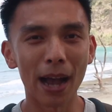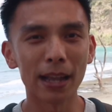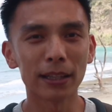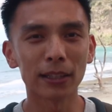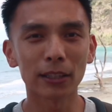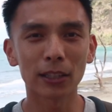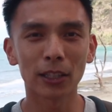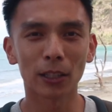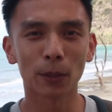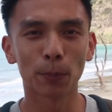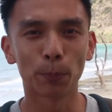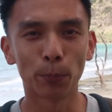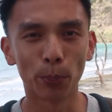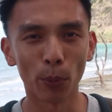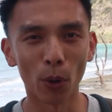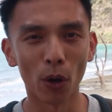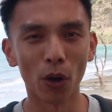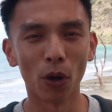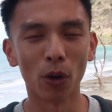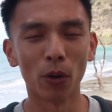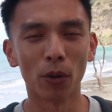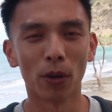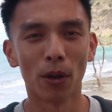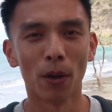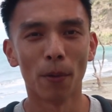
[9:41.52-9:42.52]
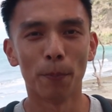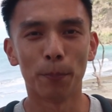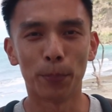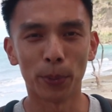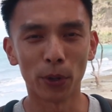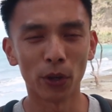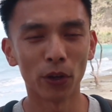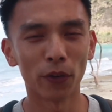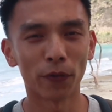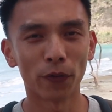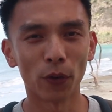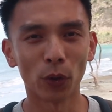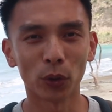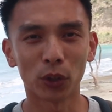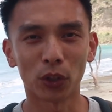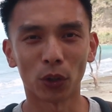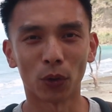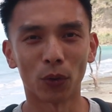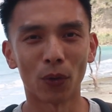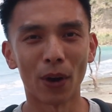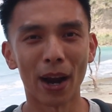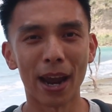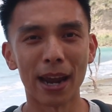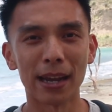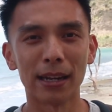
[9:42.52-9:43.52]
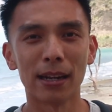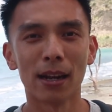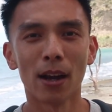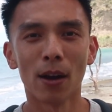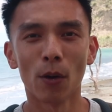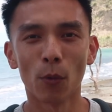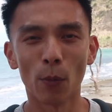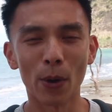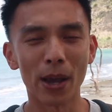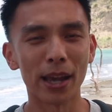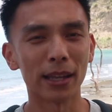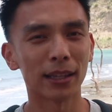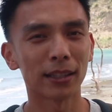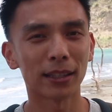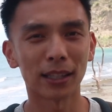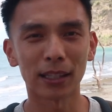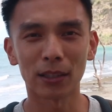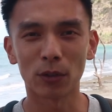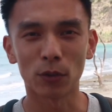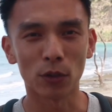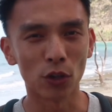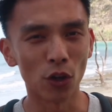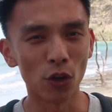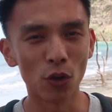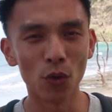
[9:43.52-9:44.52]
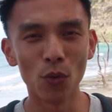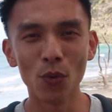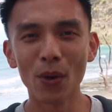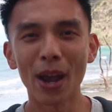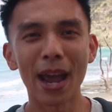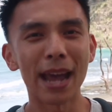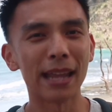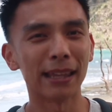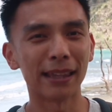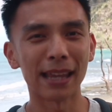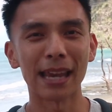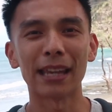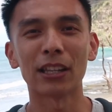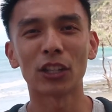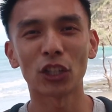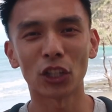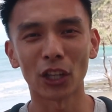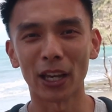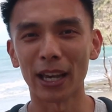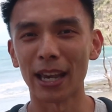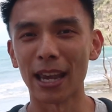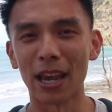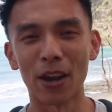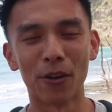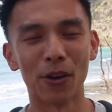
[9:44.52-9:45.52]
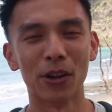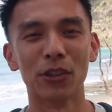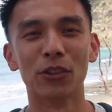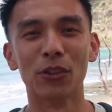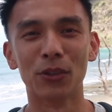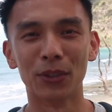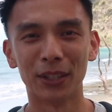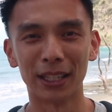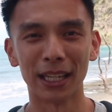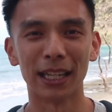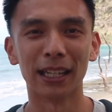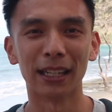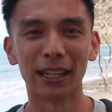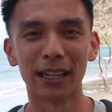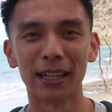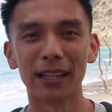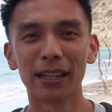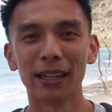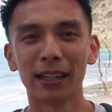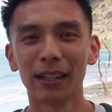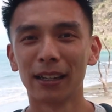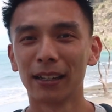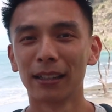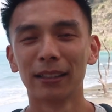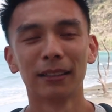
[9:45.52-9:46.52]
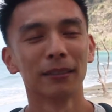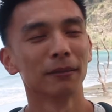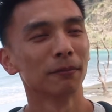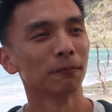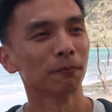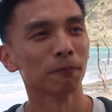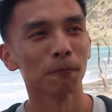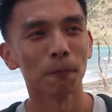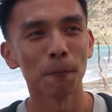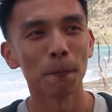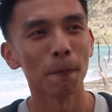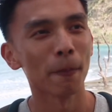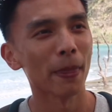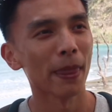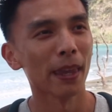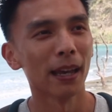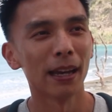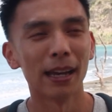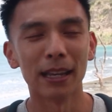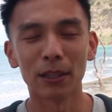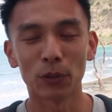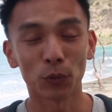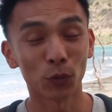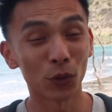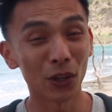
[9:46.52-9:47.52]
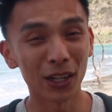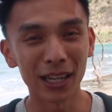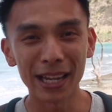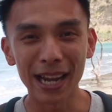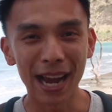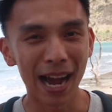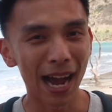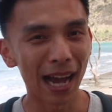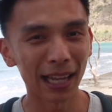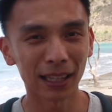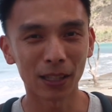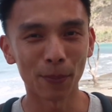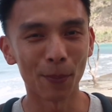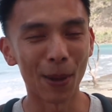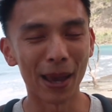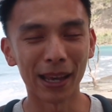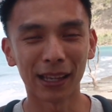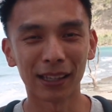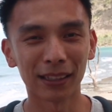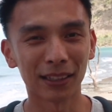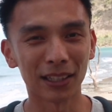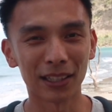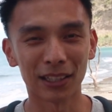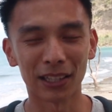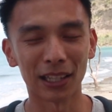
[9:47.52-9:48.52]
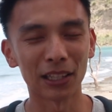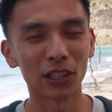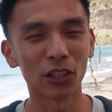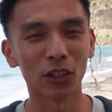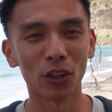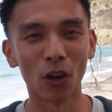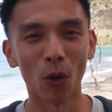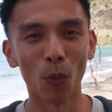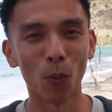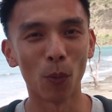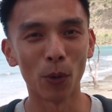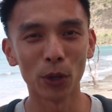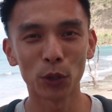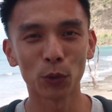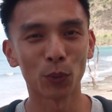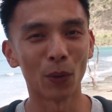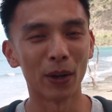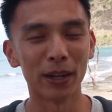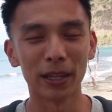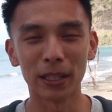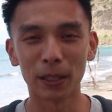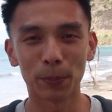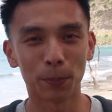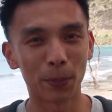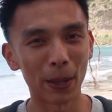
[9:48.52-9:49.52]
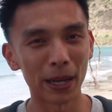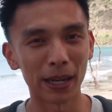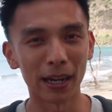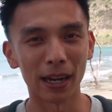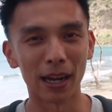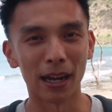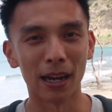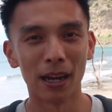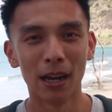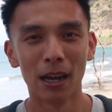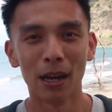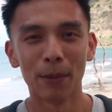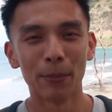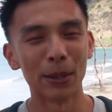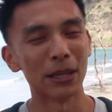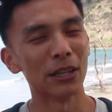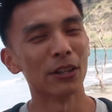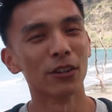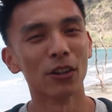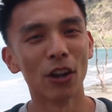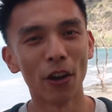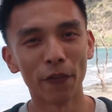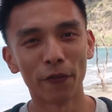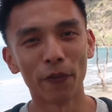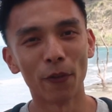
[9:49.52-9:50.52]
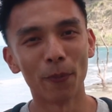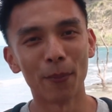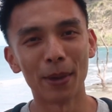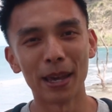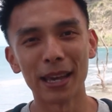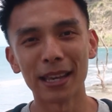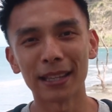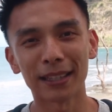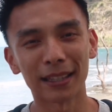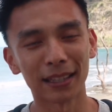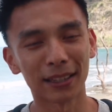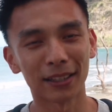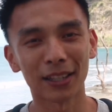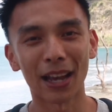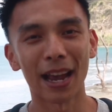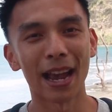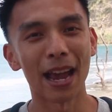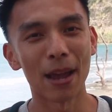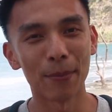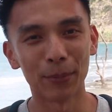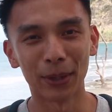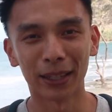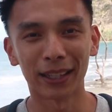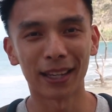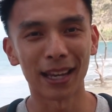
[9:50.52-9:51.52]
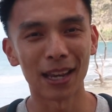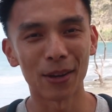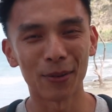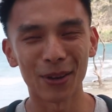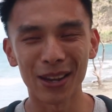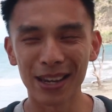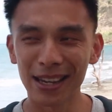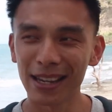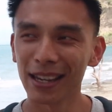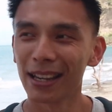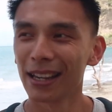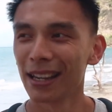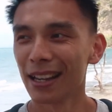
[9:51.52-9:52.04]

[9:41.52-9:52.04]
unspoiled, beautiful terrain where it's just you and nature here in New Zealand. It's really hard to make a decision on which one is better. But you know, for me, since I am a Kiwi,